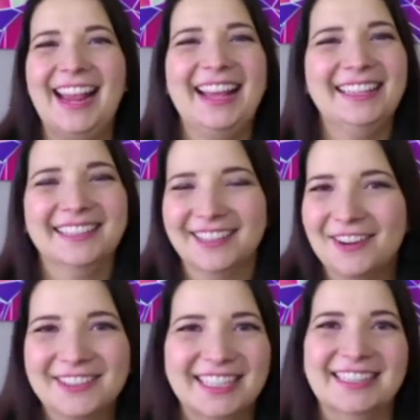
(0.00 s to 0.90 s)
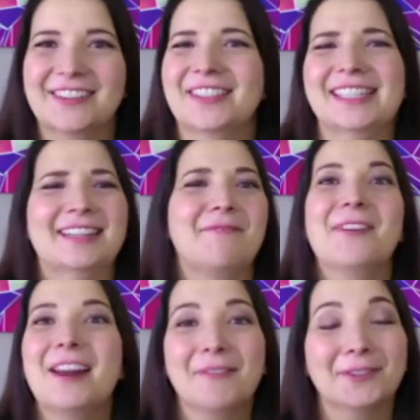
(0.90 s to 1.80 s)
and coaching services and
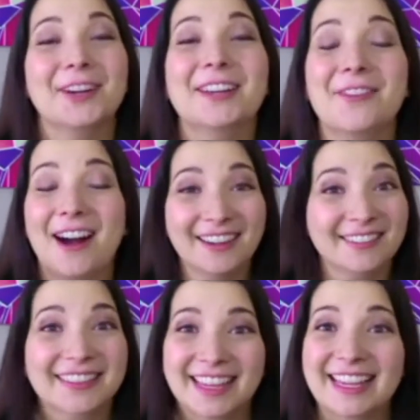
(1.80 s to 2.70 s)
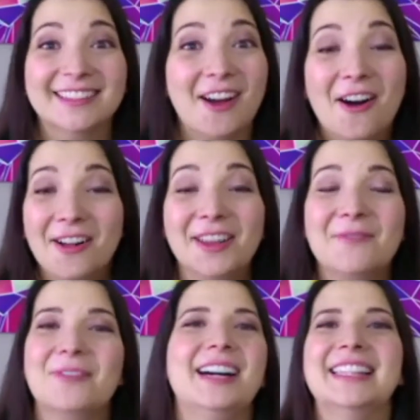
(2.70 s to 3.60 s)
whatever. We'll try to do 100 things all at
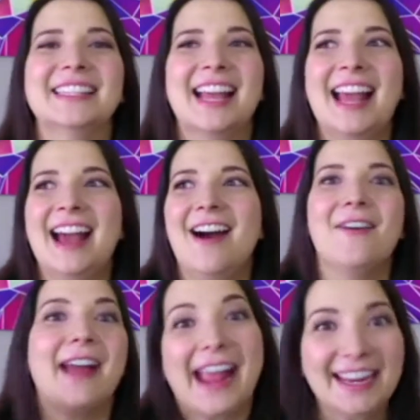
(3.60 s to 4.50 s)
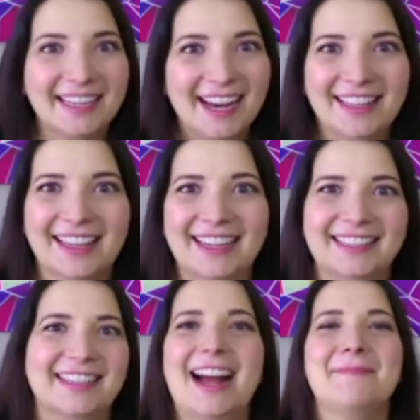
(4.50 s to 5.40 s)
once. Oh, and an online
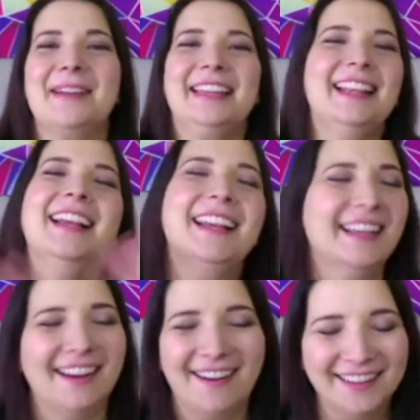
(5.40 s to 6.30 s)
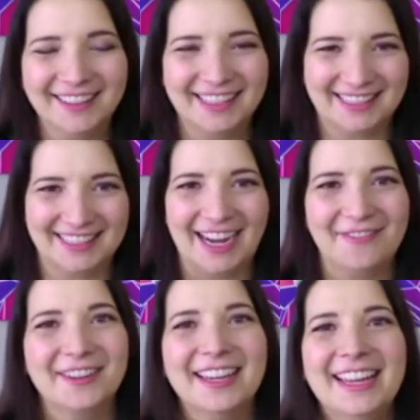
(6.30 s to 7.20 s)
shop and like all of this stuff.
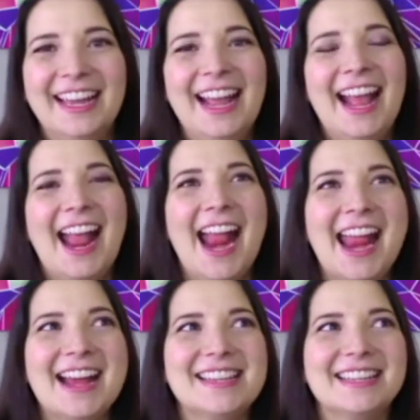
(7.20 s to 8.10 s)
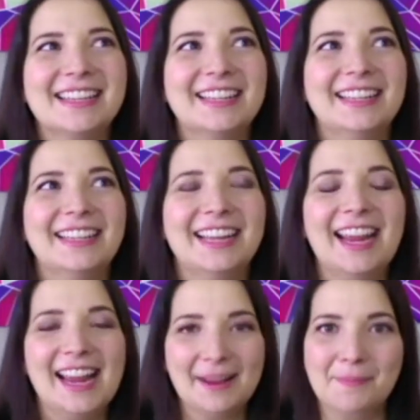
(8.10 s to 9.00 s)
And
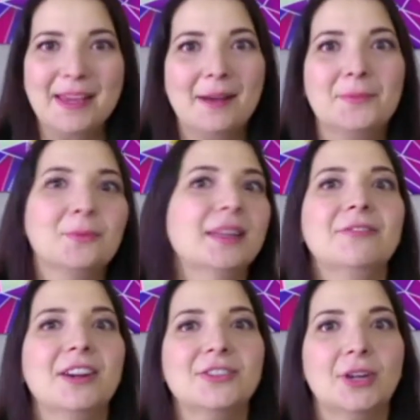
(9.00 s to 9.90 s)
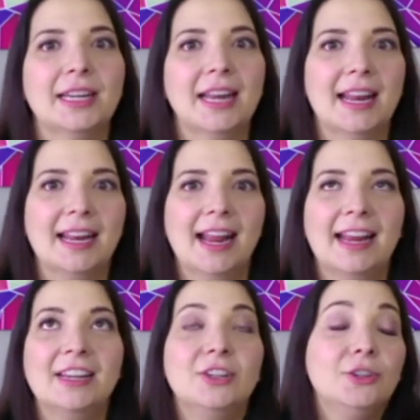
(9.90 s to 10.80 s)
it becomes really frustrating
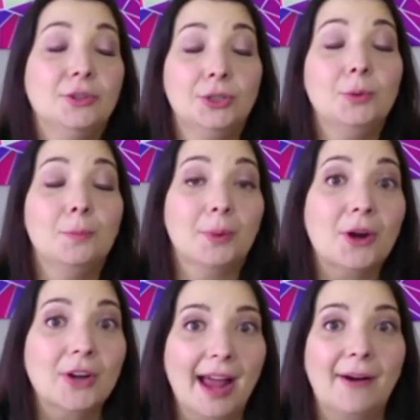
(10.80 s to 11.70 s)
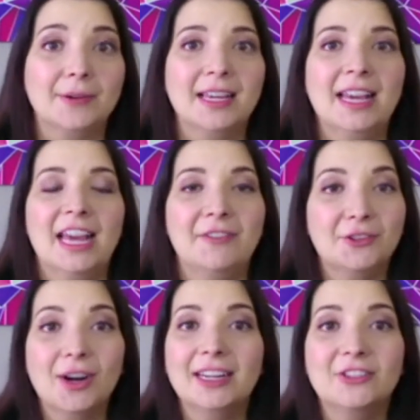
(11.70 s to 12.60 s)
and you, you will burn out if you
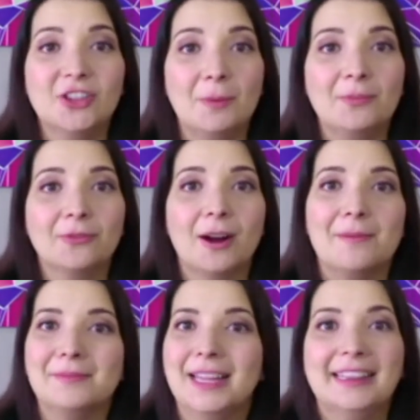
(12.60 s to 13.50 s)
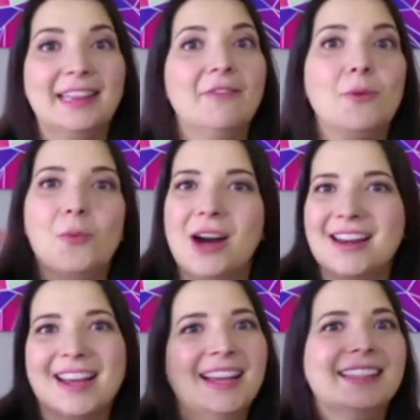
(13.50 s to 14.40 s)
try to jump from like level
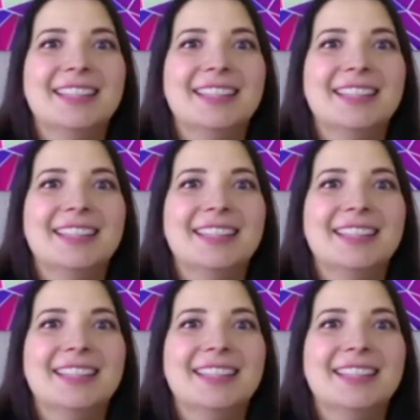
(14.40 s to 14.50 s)
one to